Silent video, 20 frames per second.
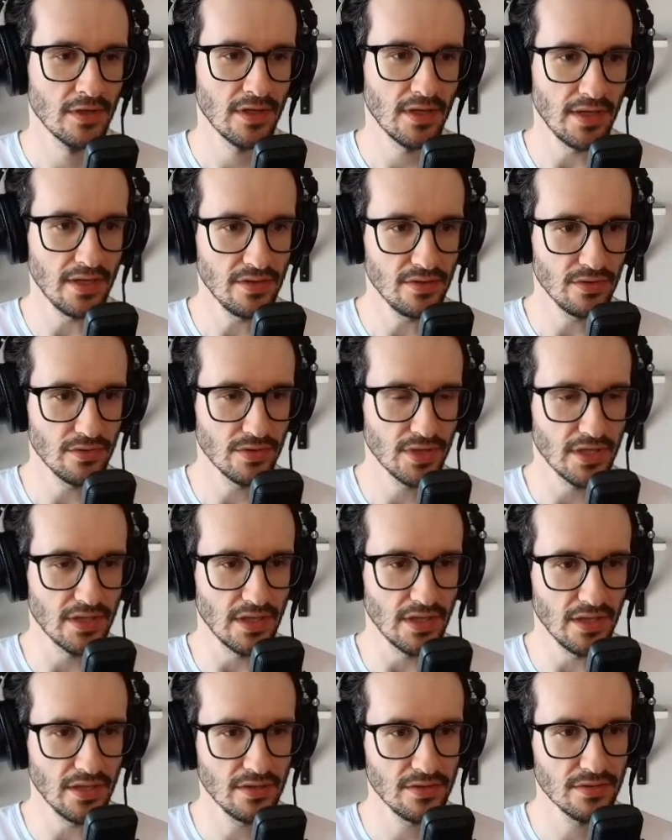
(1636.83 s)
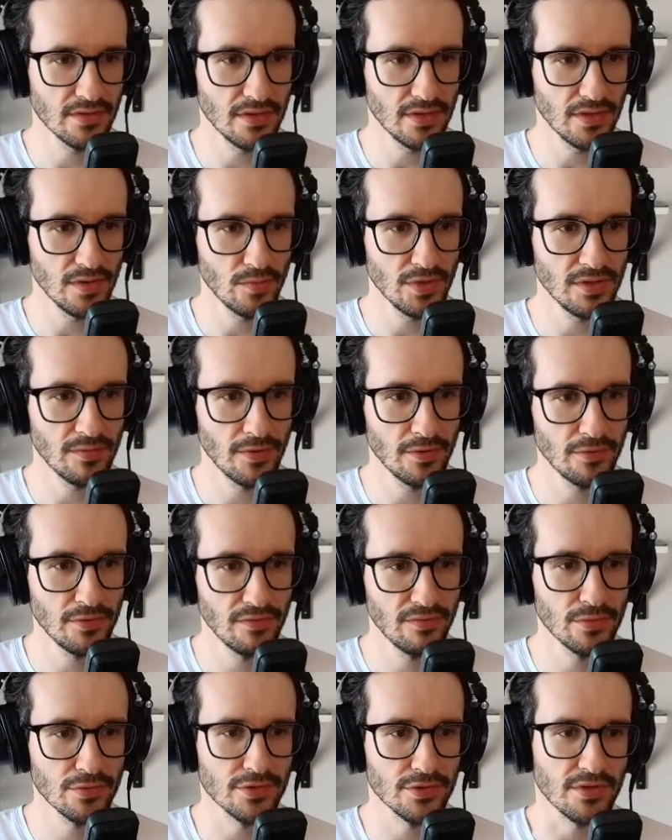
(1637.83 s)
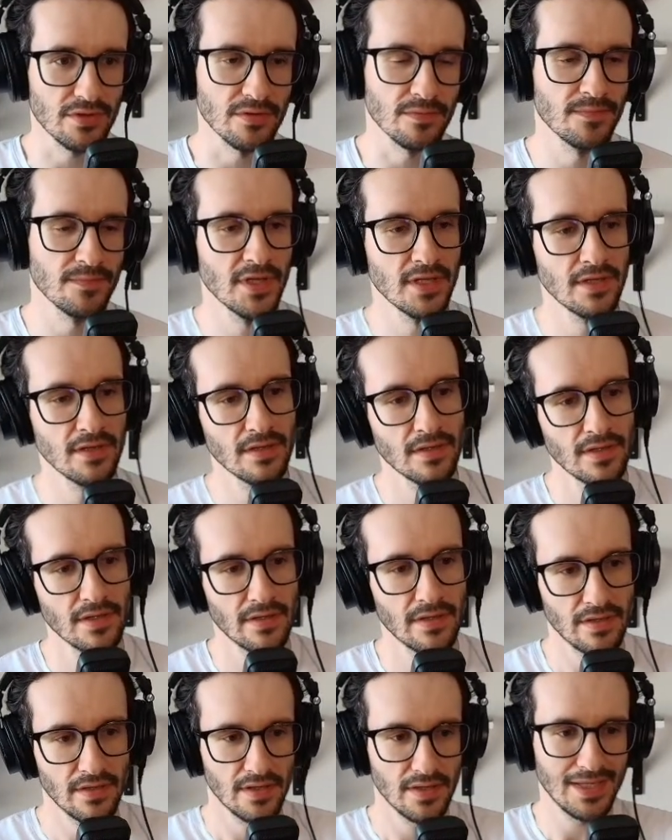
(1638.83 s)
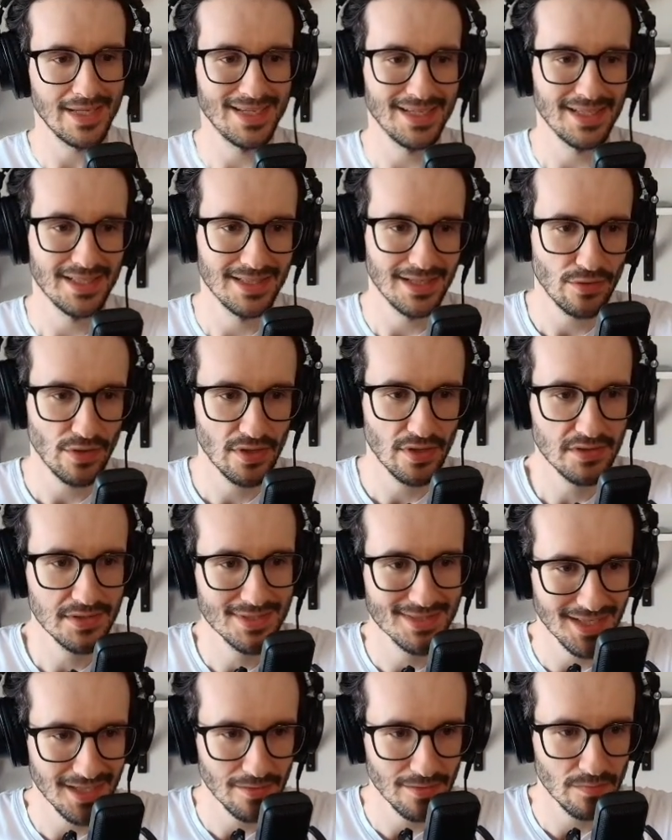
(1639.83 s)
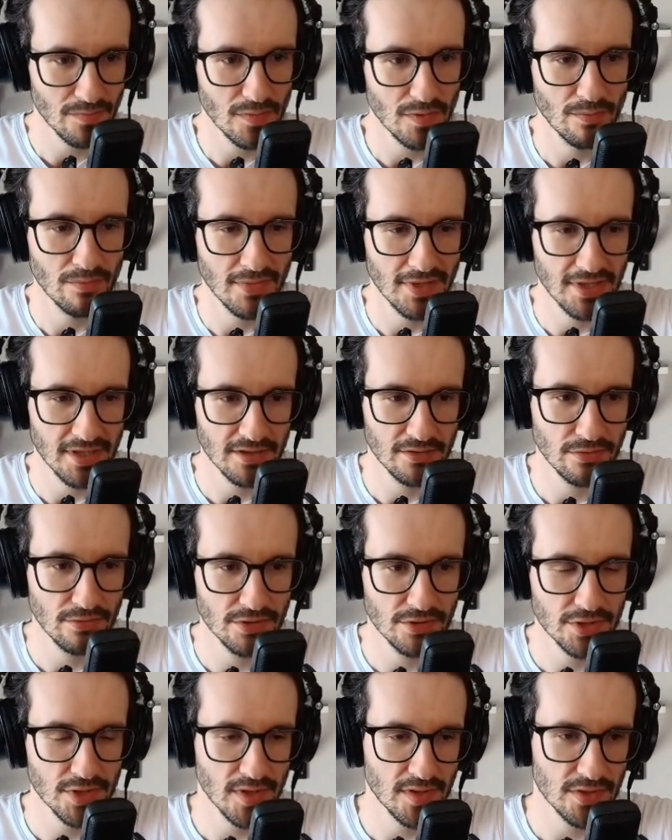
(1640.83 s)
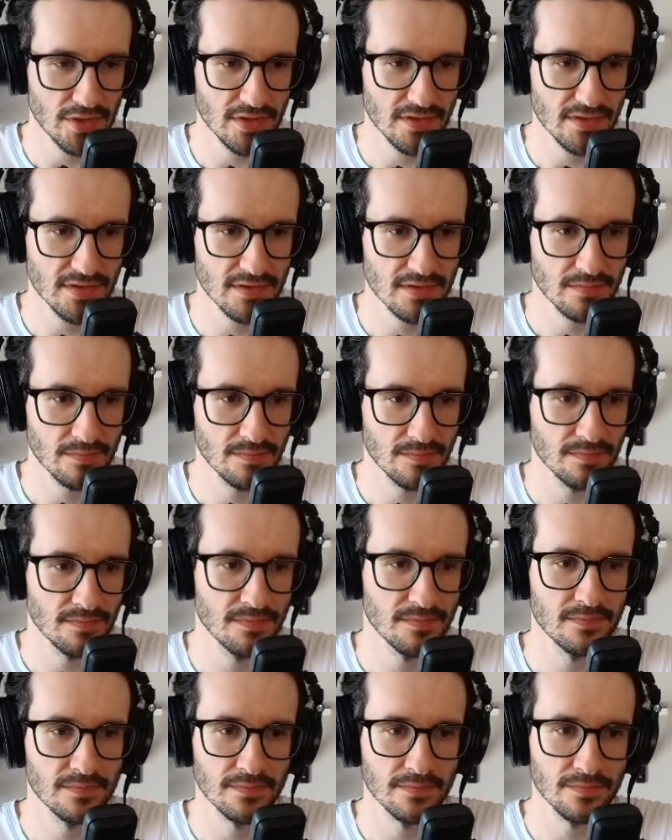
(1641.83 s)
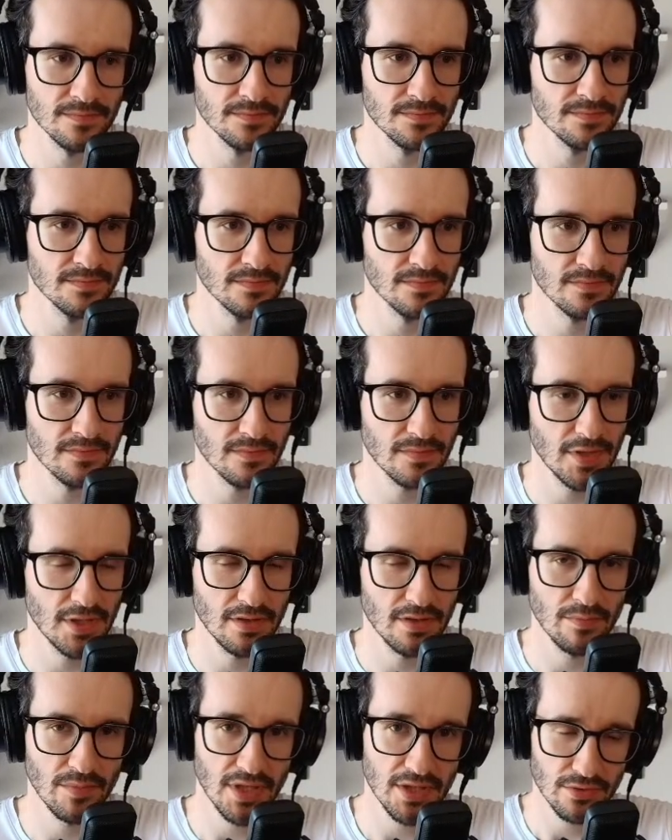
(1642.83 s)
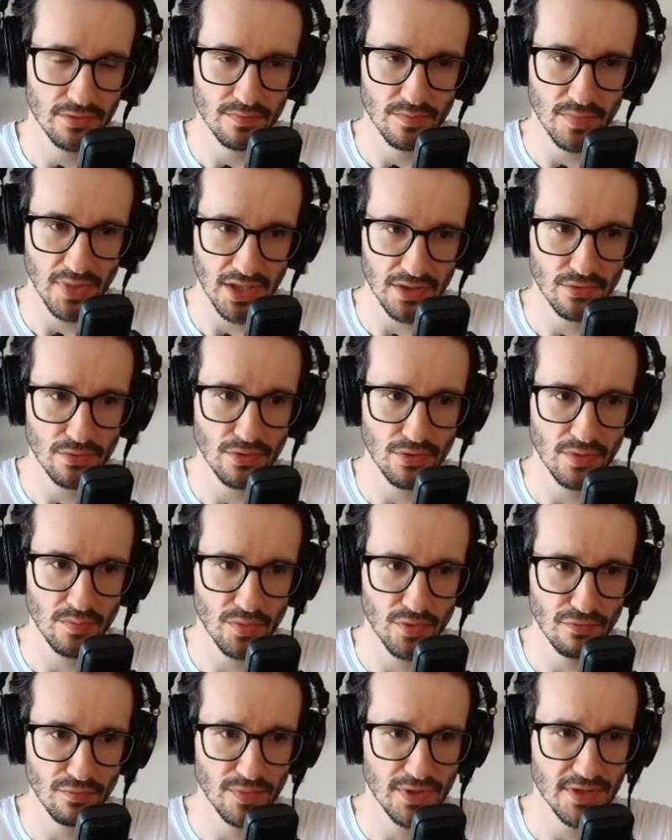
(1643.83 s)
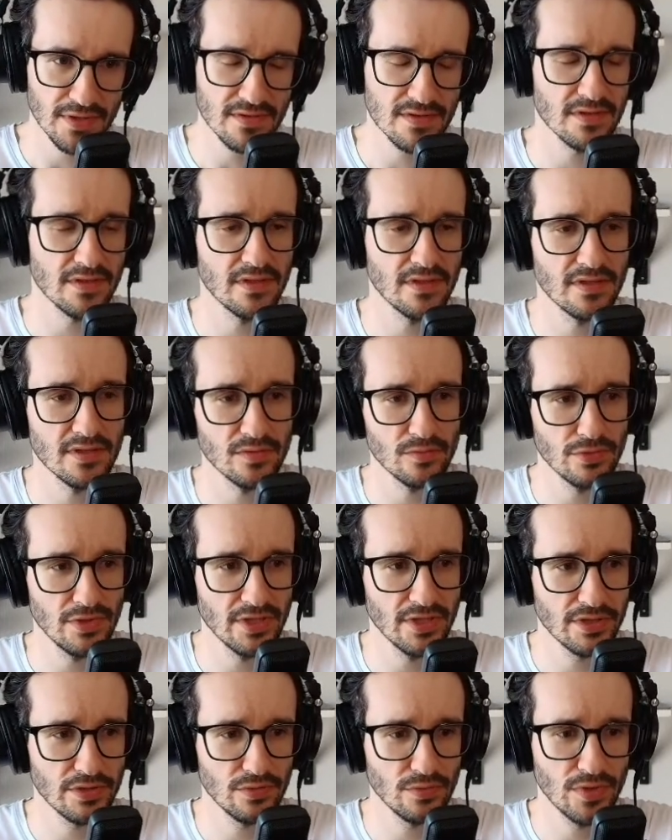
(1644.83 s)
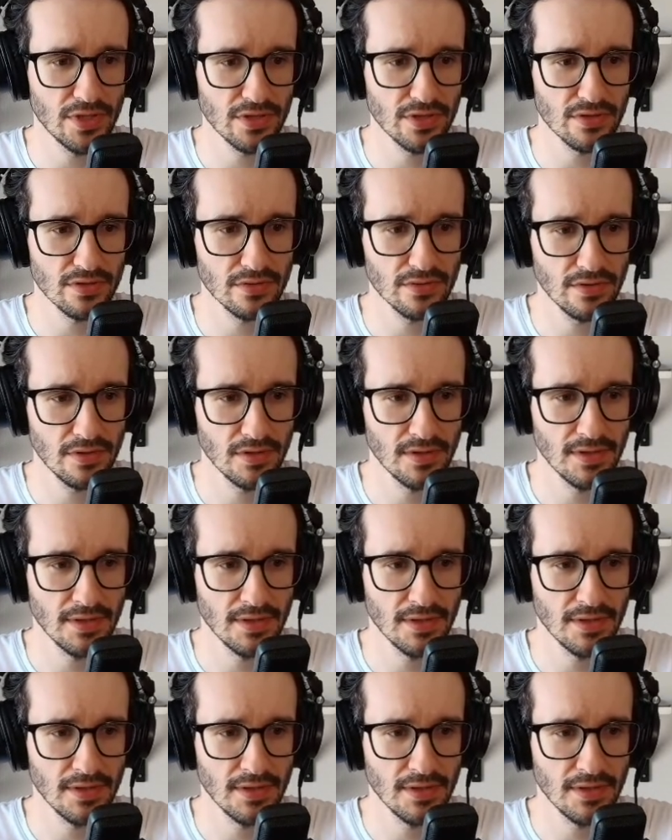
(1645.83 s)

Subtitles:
And okay, and what about the future? There are some minor changes, minor improvements that I would like to work on,